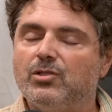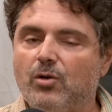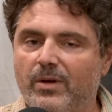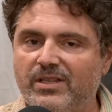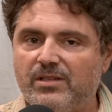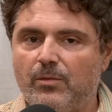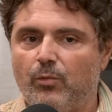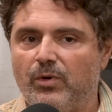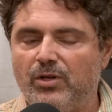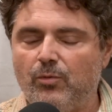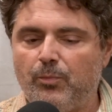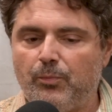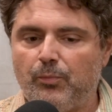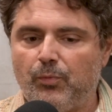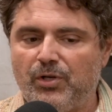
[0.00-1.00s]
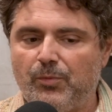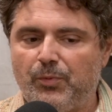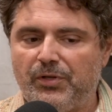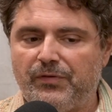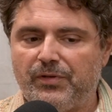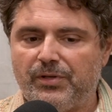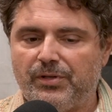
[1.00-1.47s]
So is it when you
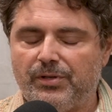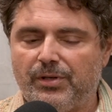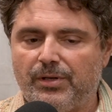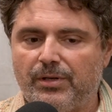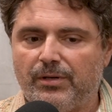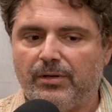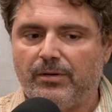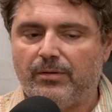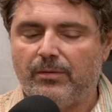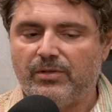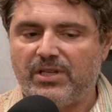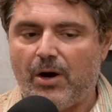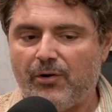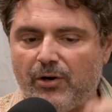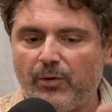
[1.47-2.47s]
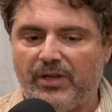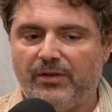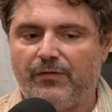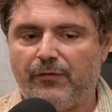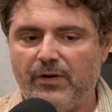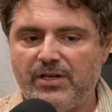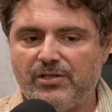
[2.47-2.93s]
put the sourdough in
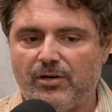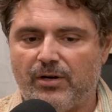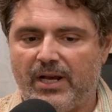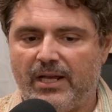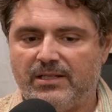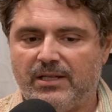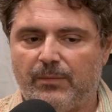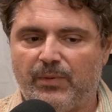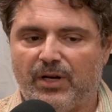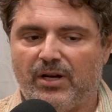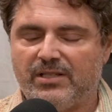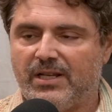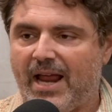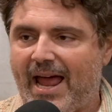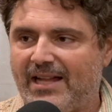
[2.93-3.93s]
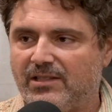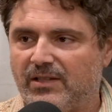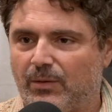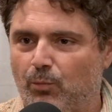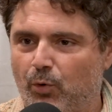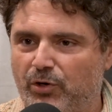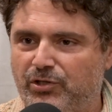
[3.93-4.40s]
the freezer, is it because it adds
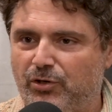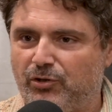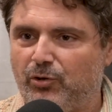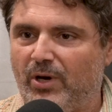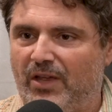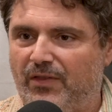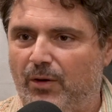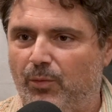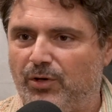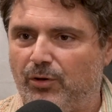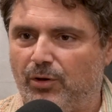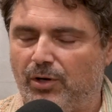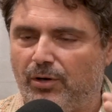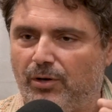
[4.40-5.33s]
like moisture to it, and then when you...